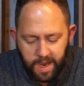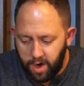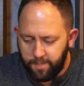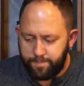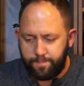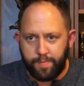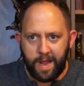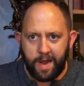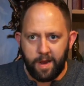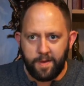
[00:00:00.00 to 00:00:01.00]
I'm going to
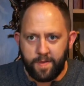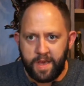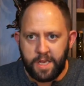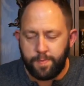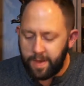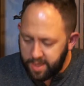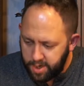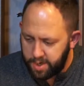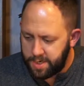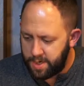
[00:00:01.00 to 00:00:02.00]
play it like this
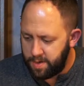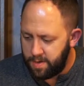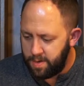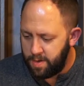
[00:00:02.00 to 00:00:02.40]
because